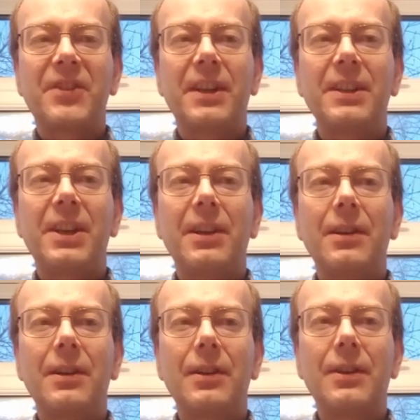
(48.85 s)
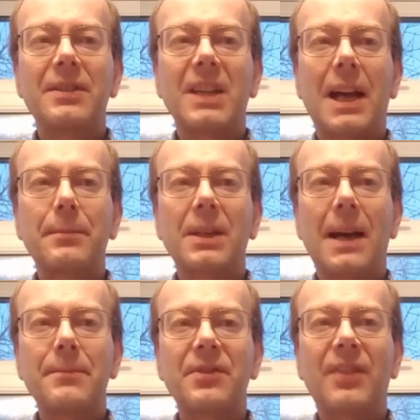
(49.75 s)
The new time
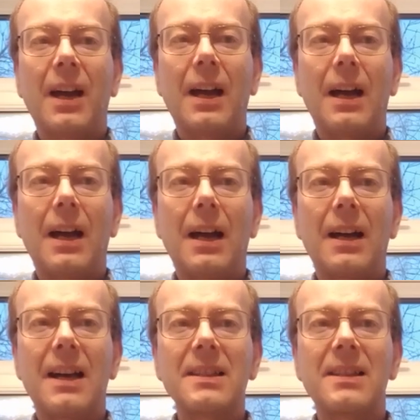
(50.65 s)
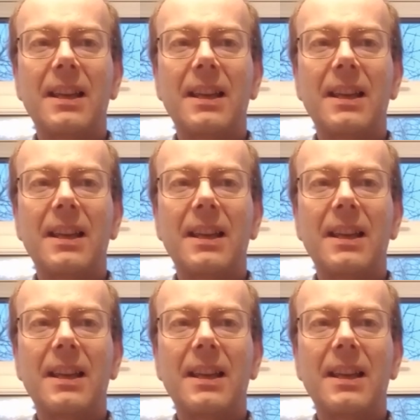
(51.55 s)
comes fast,